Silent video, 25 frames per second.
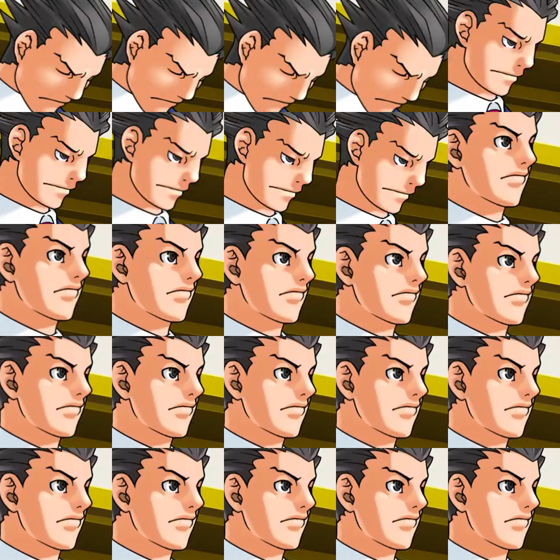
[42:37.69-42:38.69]
She
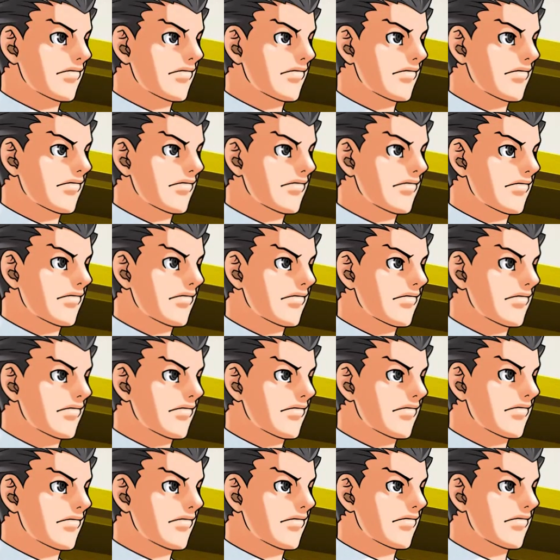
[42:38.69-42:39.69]
heard? That is correct,
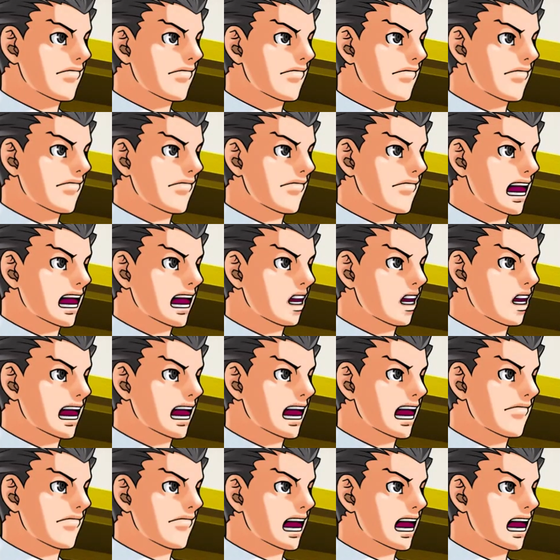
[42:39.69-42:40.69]
Your Honor.
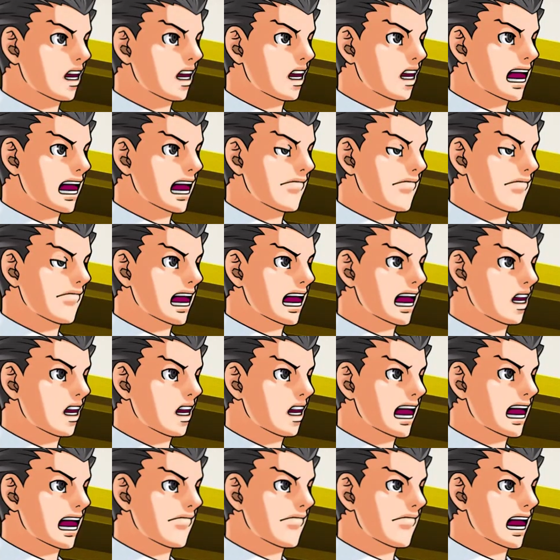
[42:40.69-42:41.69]
There is no
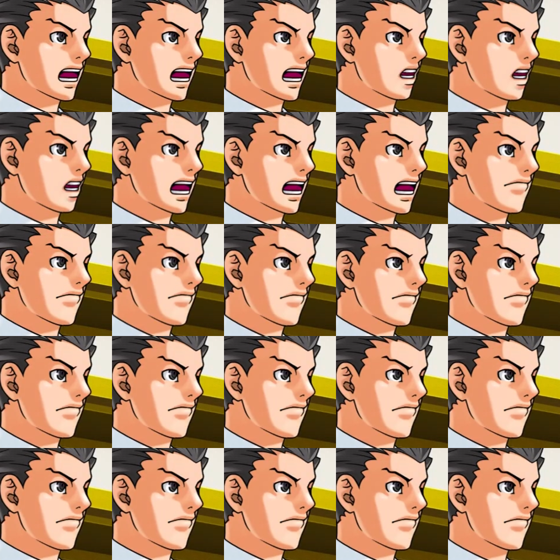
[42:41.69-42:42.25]
other way she could have